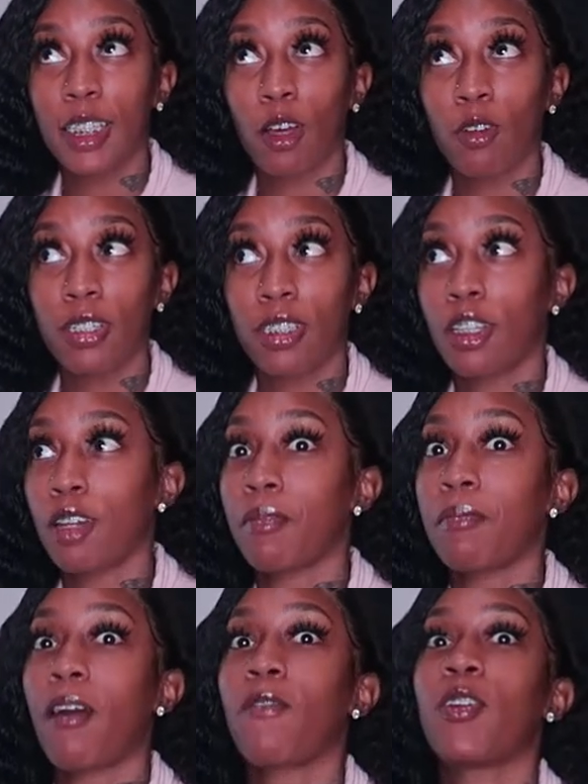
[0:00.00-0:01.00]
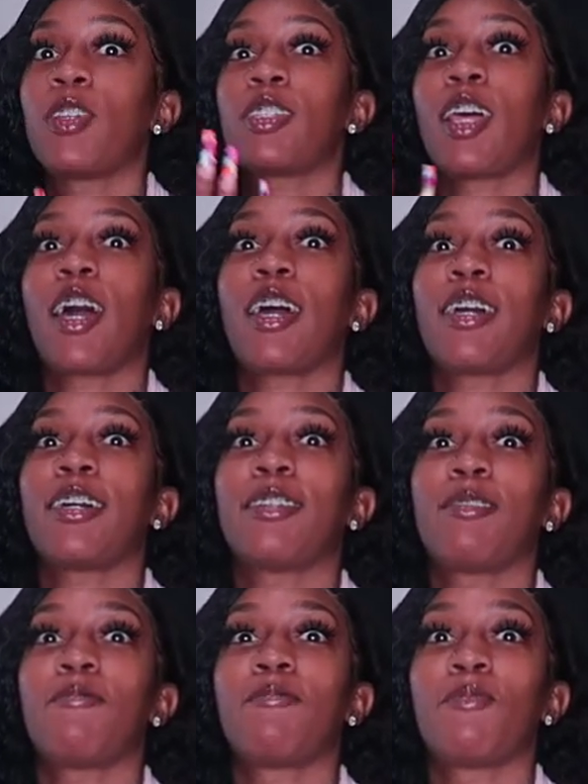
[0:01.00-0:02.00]
So this is gonna be my first
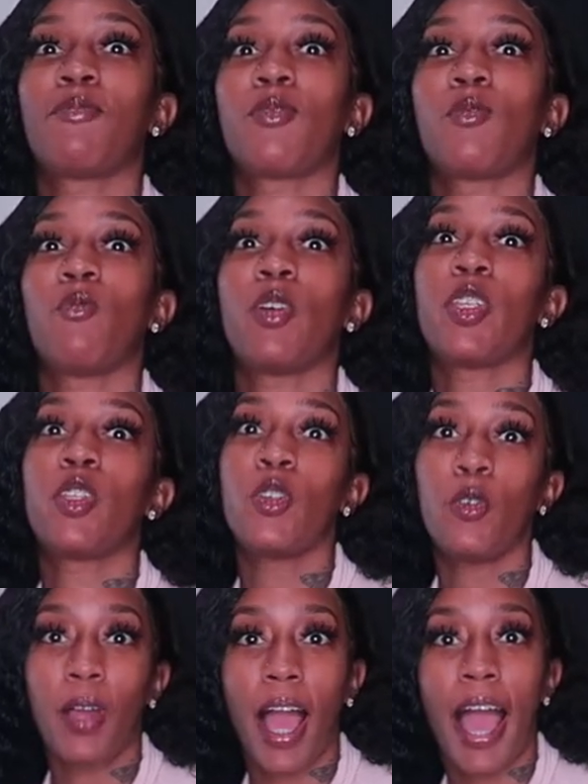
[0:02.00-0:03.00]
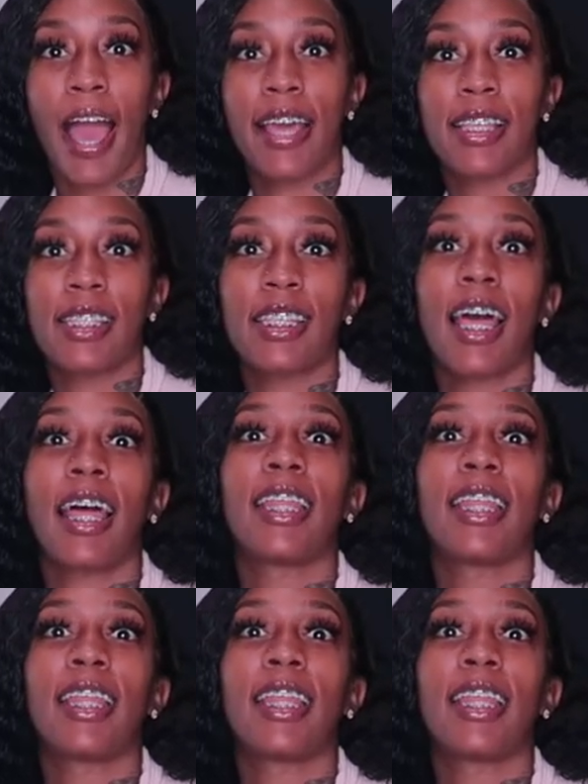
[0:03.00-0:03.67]
time with you guys